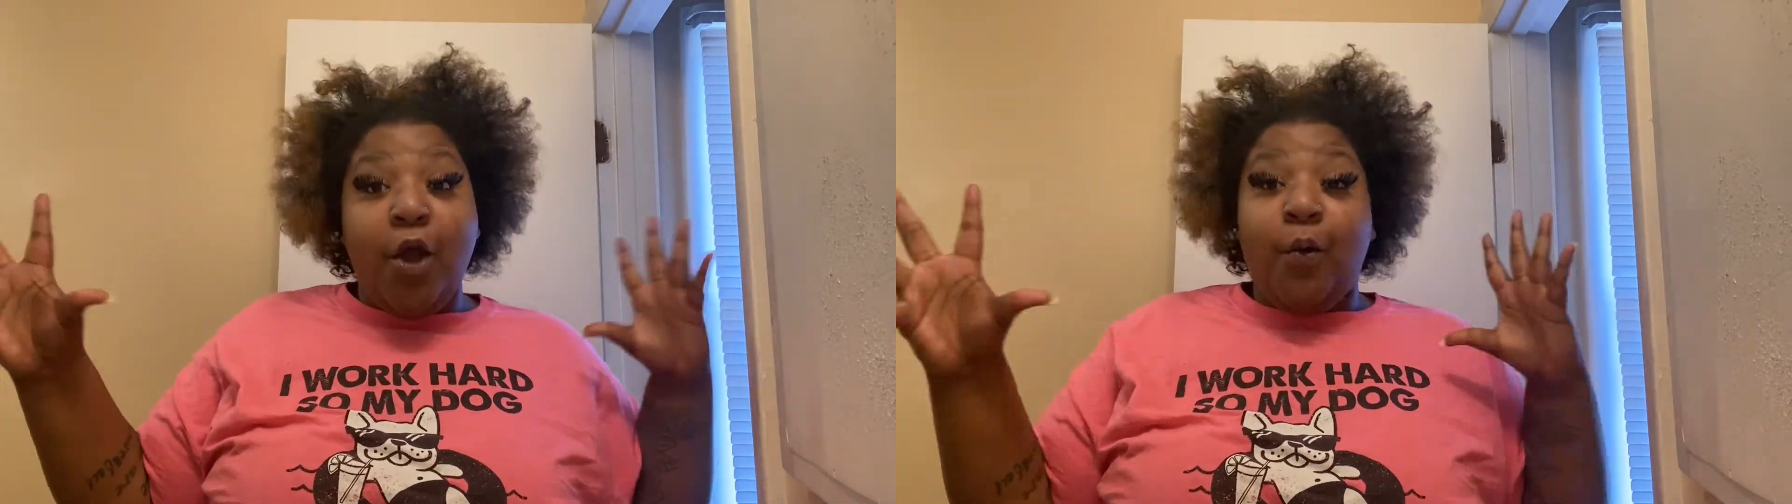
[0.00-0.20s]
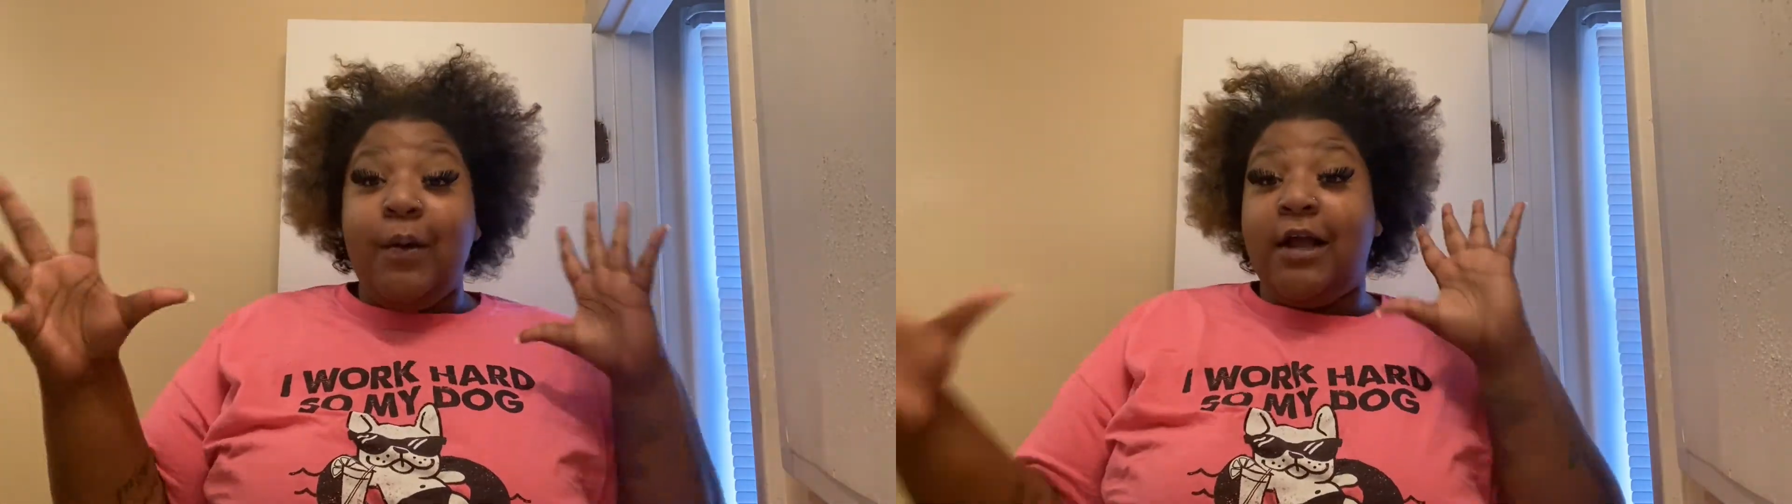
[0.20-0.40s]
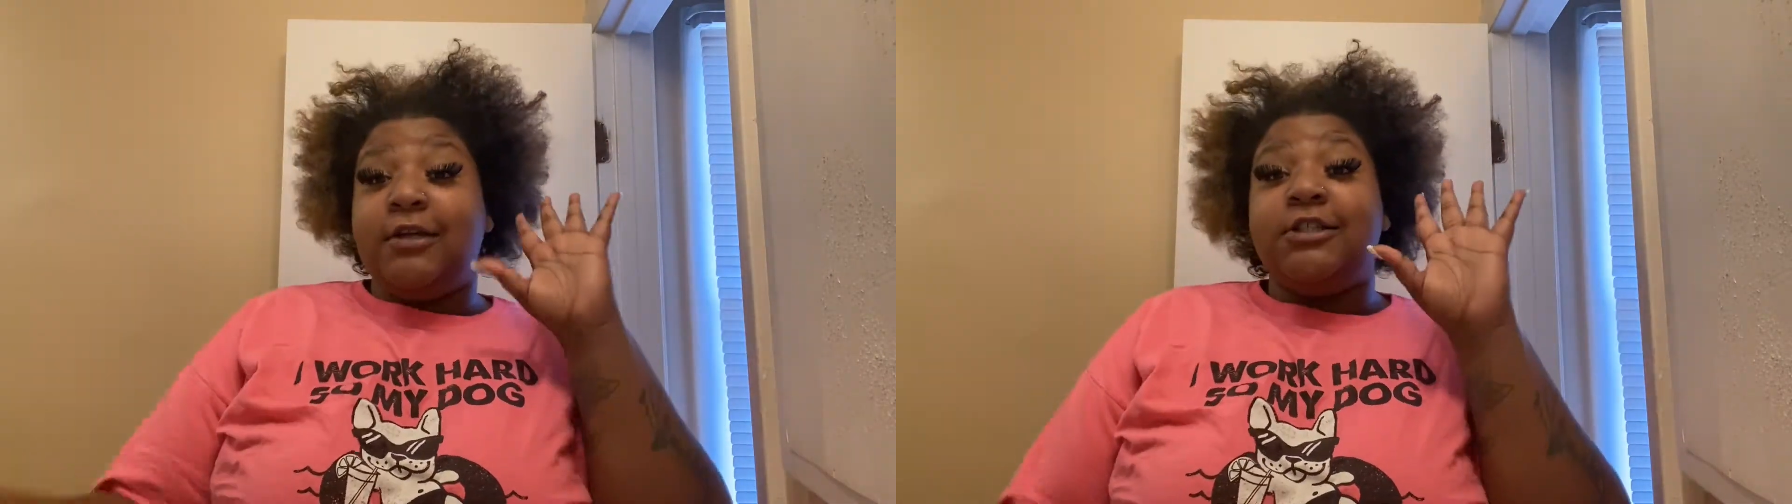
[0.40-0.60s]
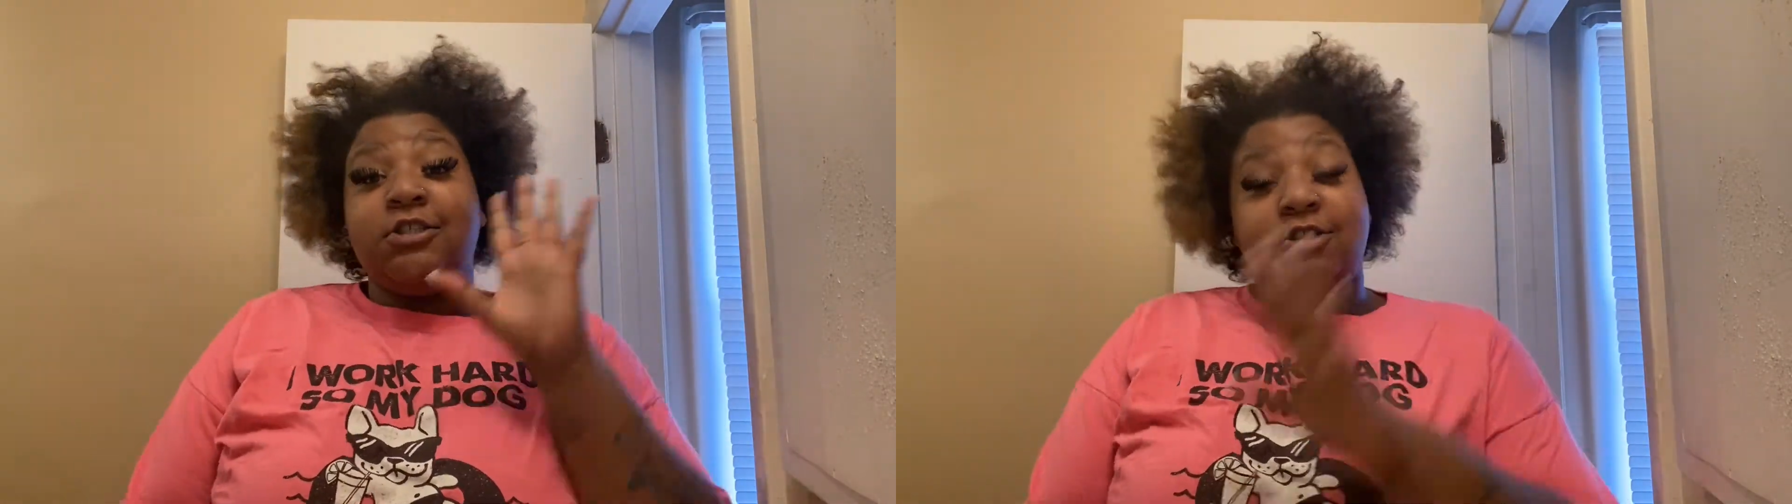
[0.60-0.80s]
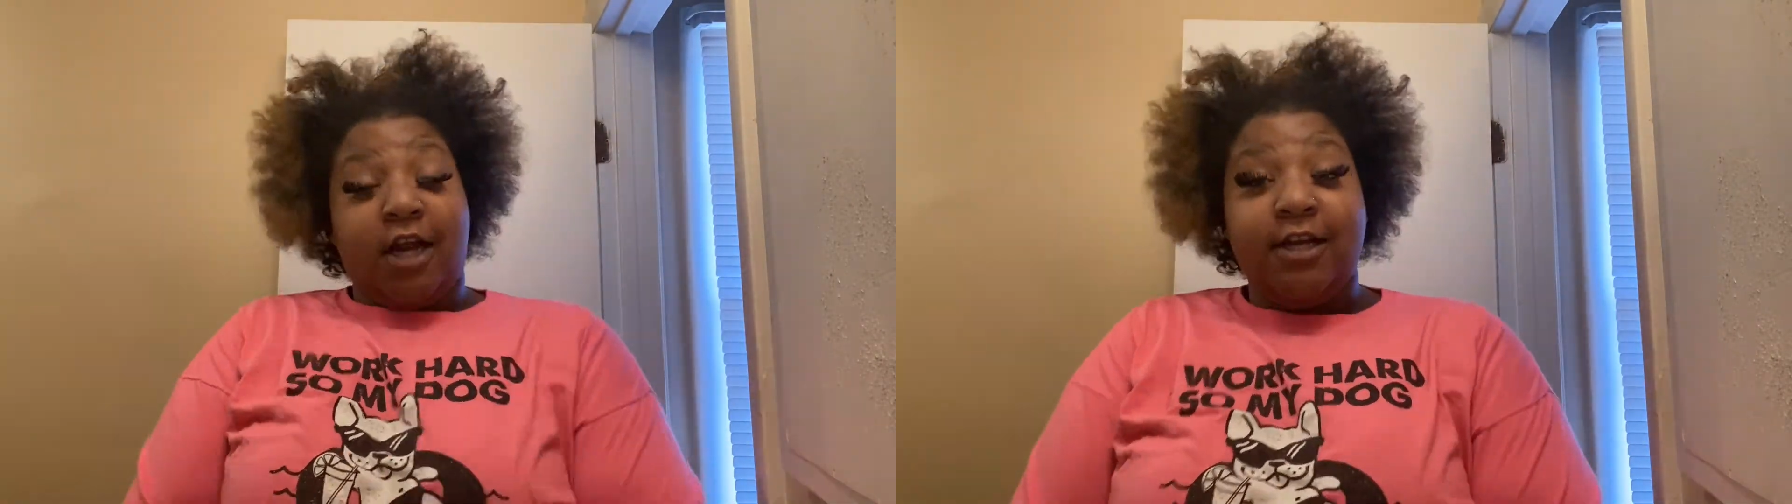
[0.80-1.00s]
we're gonna get
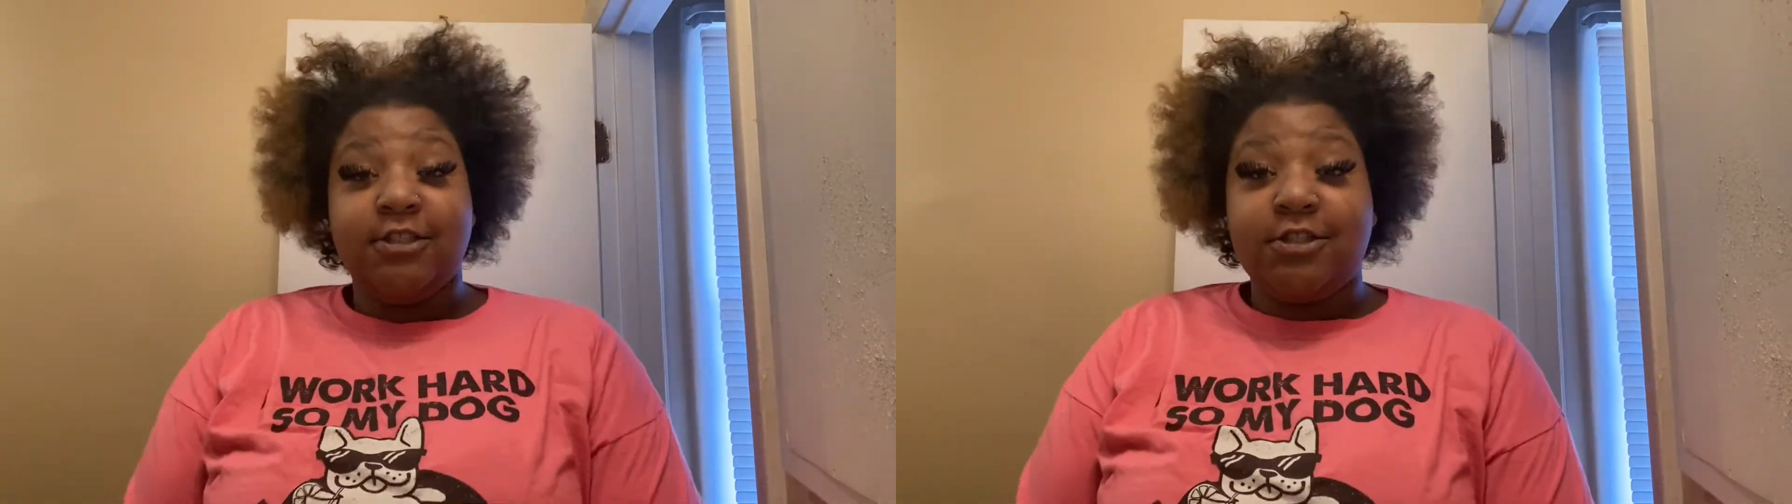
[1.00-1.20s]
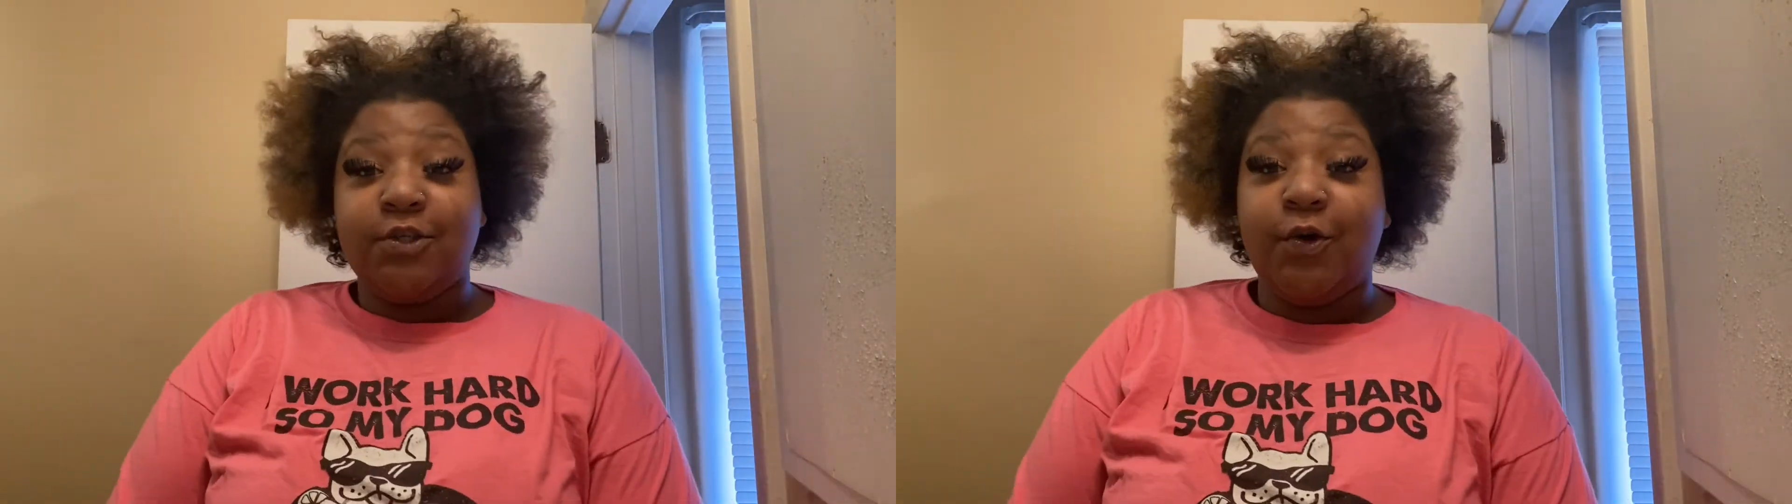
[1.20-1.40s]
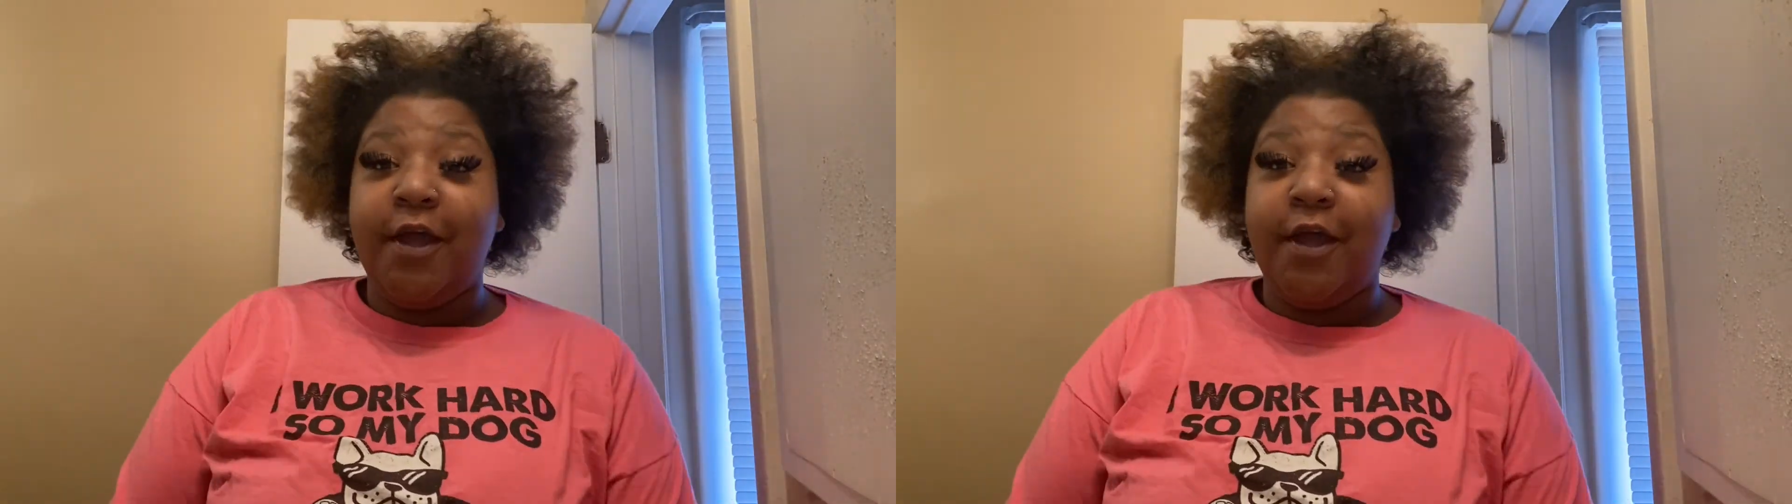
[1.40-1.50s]
straight into